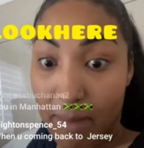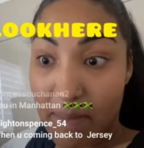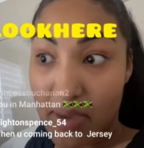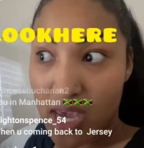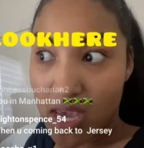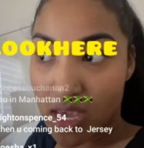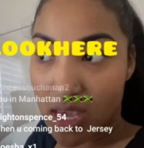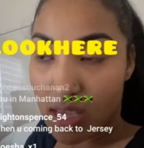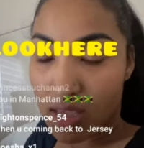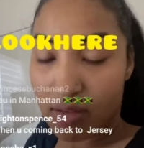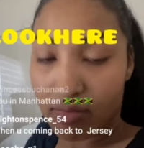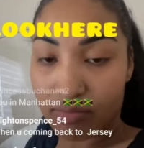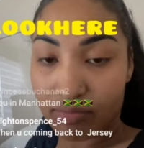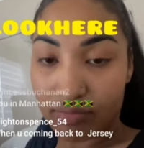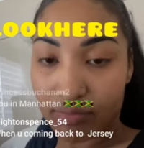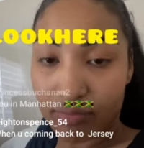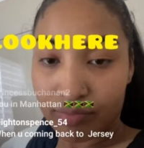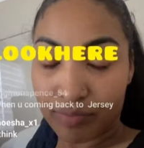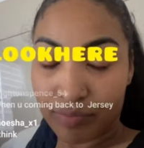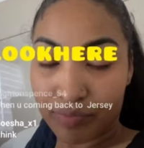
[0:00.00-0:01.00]
Me.
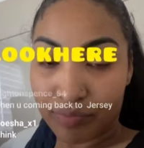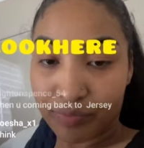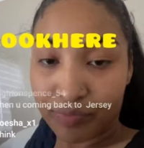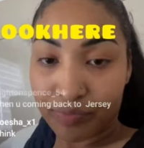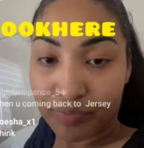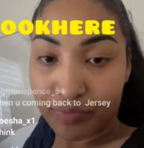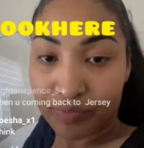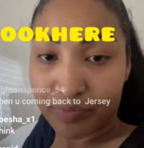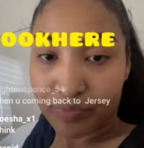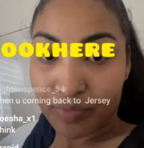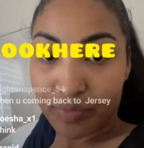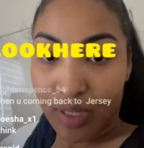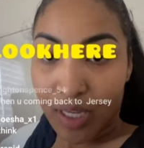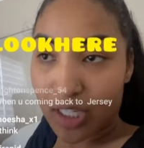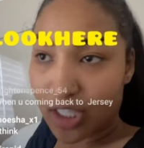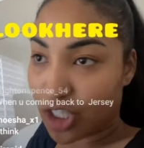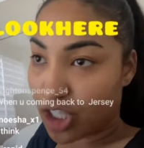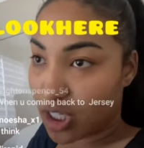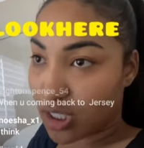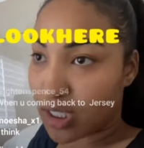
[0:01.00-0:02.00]

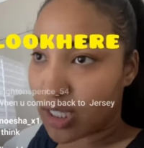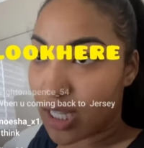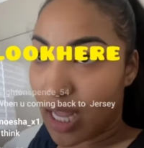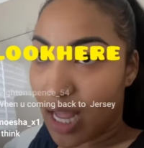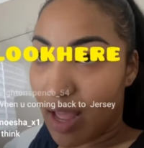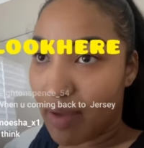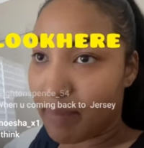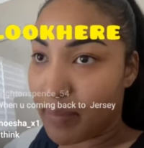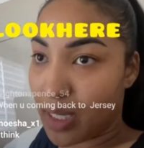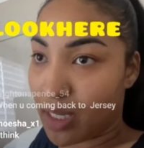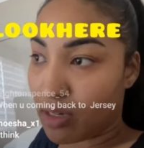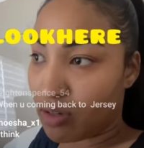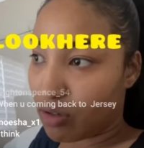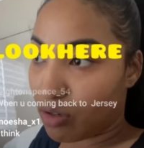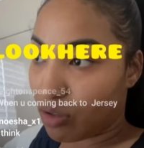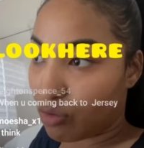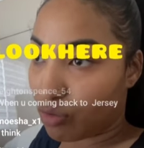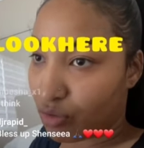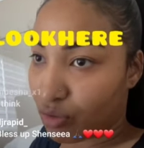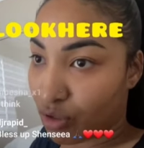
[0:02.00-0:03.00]
It's just that I've
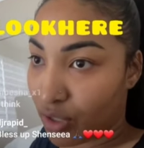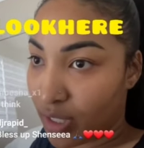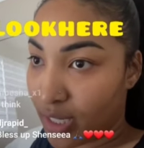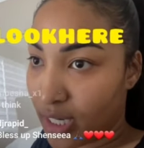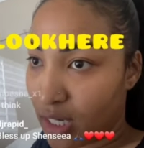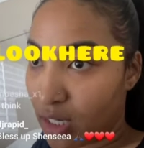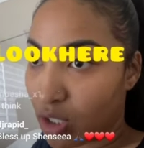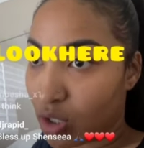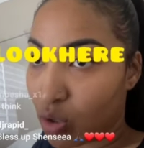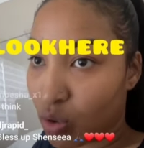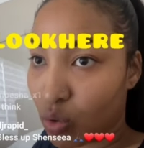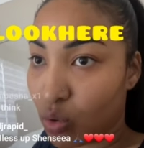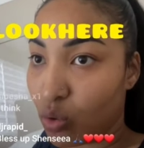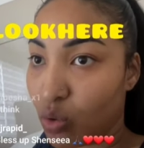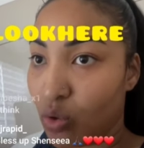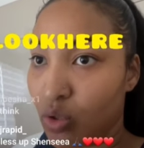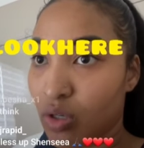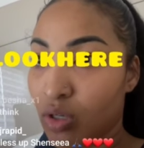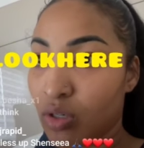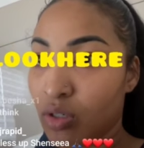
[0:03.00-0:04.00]
been real
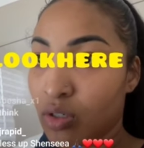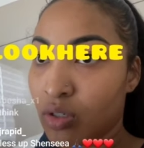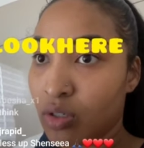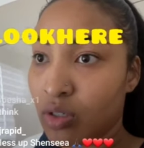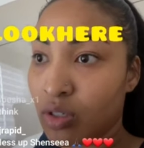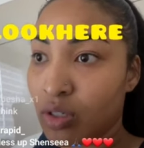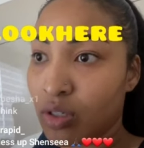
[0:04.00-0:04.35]
cool.